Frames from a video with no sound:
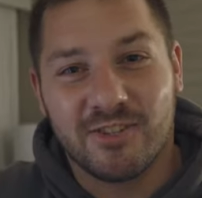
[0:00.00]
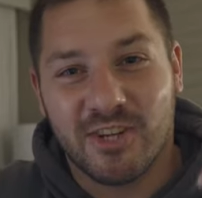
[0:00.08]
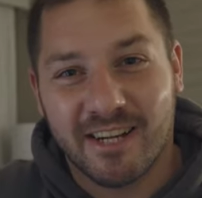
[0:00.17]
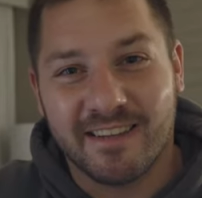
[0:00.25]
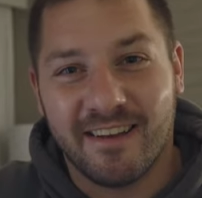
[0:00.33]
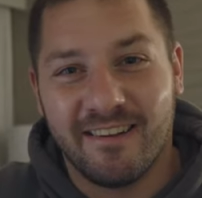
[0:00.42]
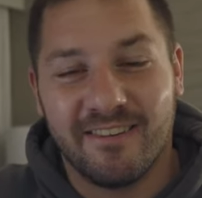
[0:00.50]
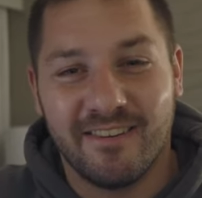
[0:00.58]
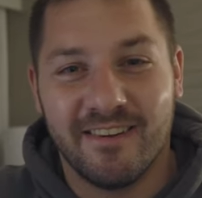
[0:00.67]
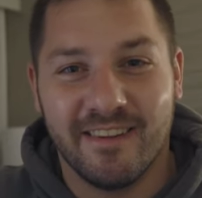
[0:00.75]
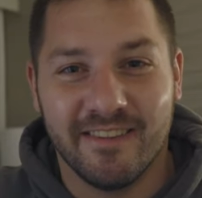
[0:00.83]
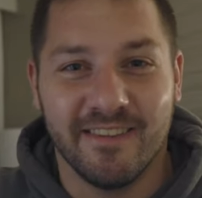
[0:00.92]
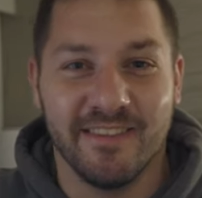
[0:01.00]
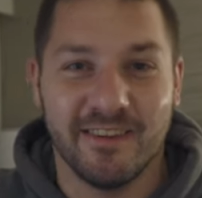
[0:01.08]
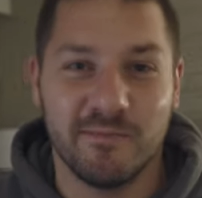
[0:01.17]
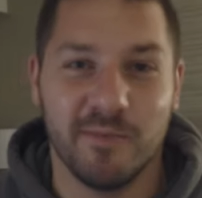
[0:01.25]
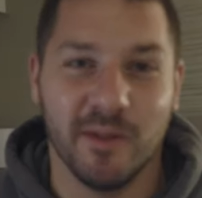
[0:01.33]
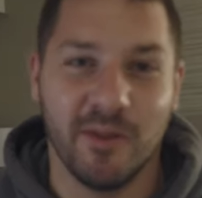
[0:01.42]
check down in the
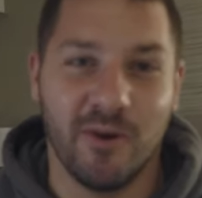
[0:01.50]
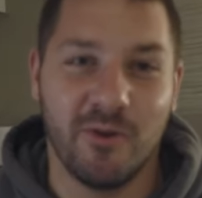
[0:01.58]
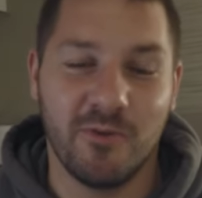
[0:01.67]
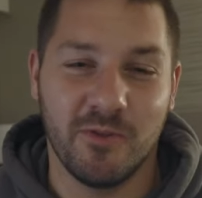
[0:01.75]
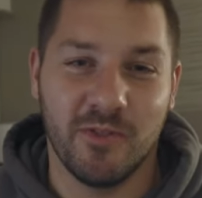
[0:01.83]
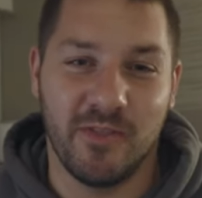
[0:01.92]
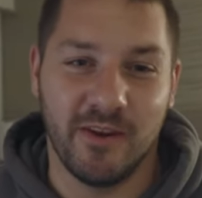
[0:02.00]
link below.